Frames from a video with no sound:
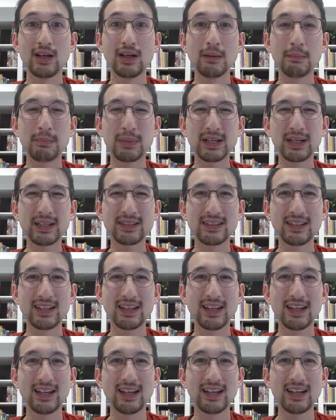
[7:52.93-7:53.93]
But
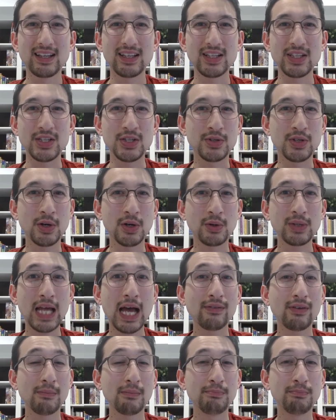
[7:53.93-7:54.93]
you don't have
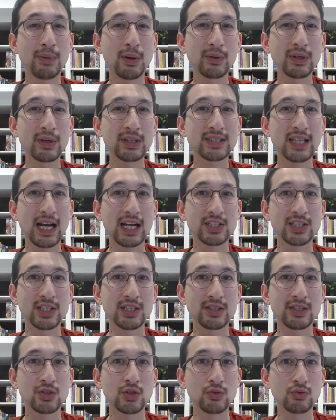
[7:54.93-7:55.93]
a bonus action
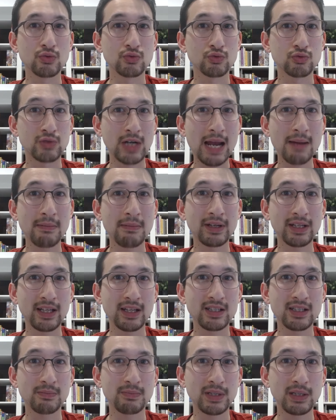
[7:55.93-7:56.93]
to ram it
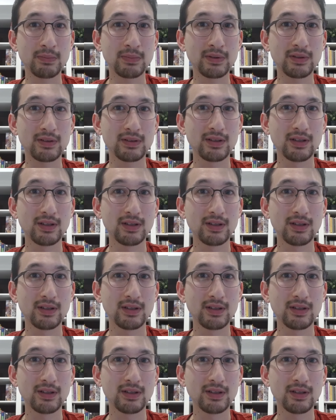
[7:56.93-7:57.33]
into people.